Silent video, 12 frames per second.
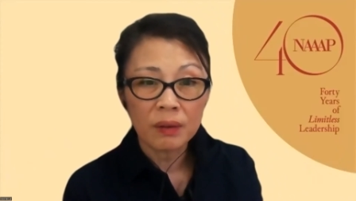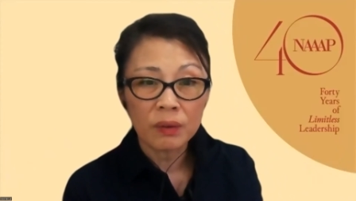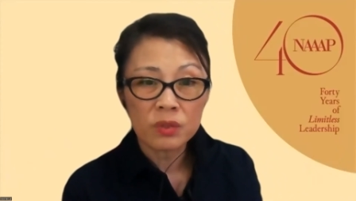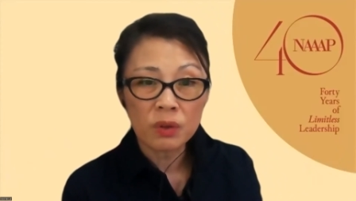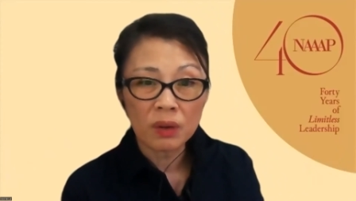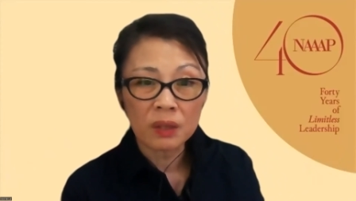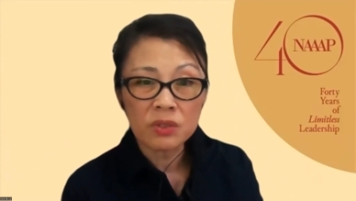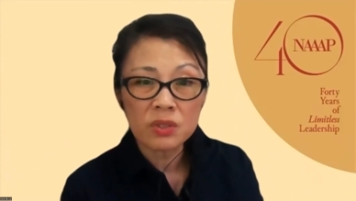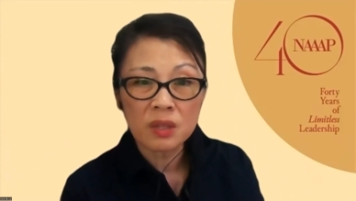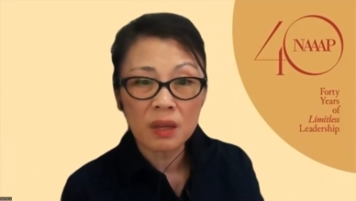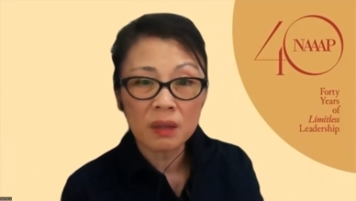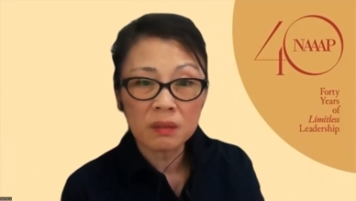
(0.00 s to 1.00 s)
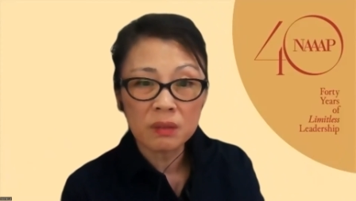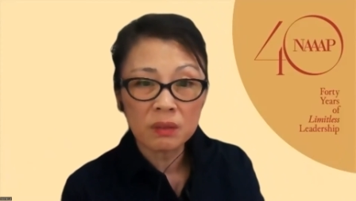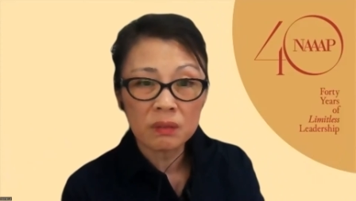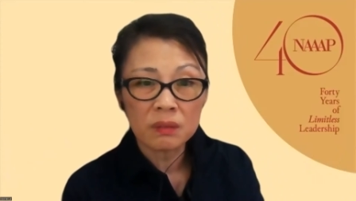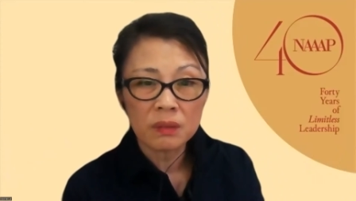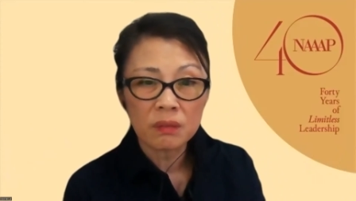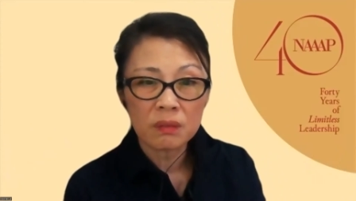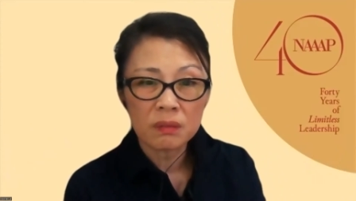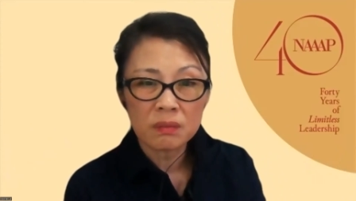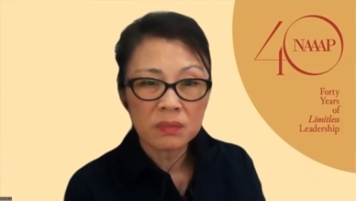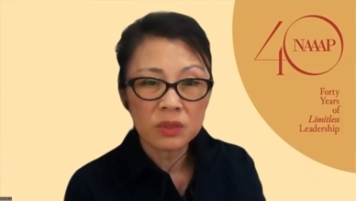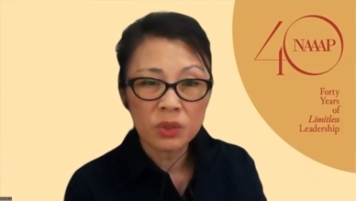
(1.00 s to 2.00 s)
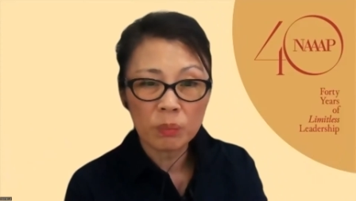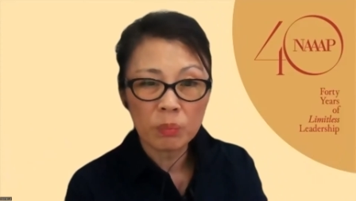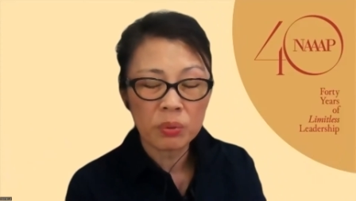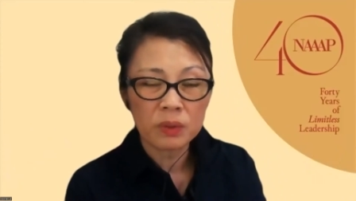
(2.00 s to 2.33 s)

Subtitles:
So understand your